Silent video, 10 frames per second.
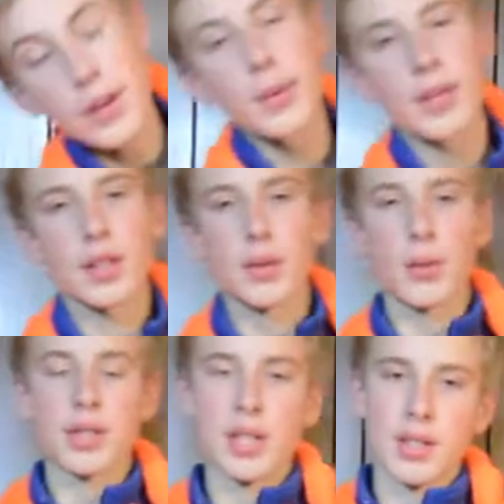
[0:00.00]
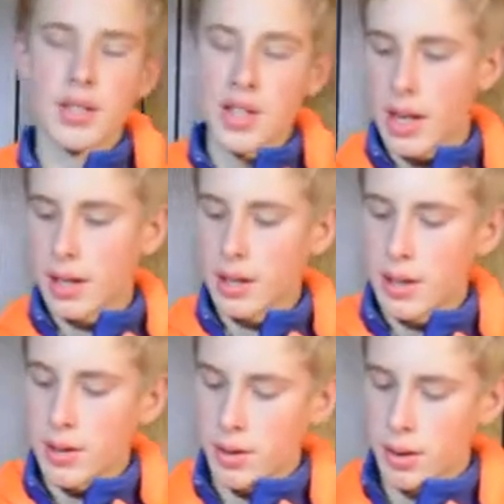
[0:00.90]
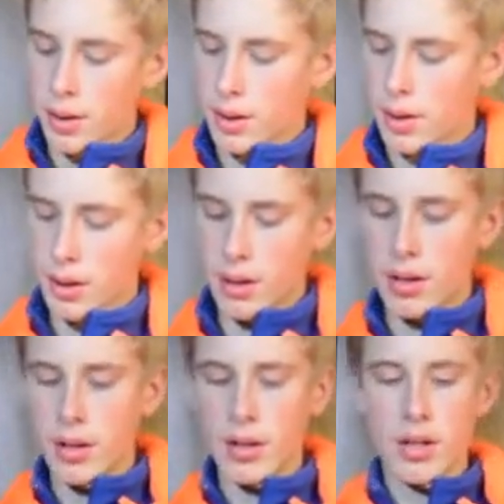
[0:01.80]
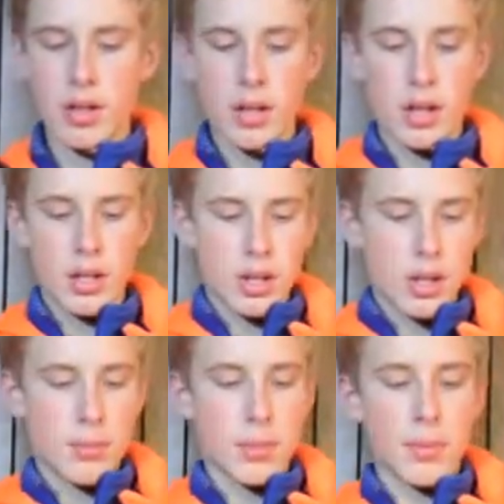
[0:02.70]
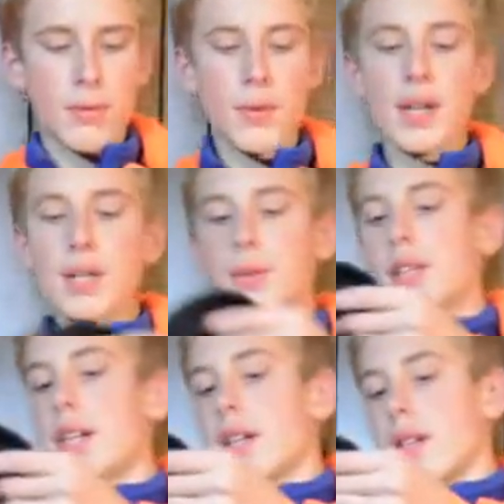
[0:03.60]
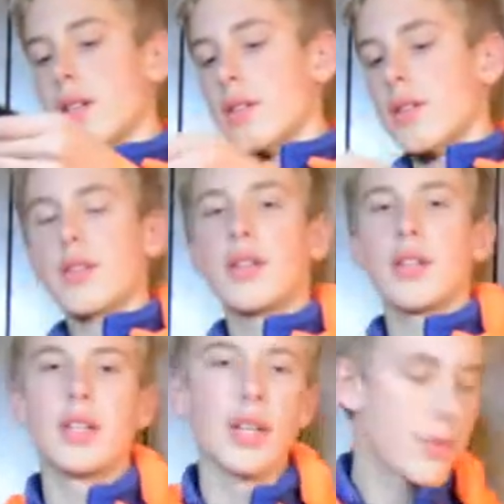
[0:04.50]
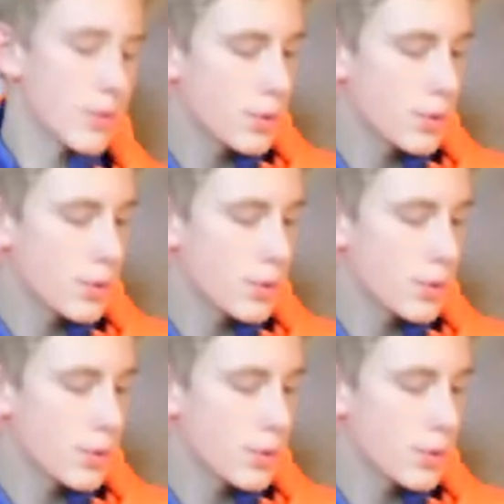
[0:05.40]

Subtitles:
go with the Gore-Tex jacket, alright? But before I do that, if you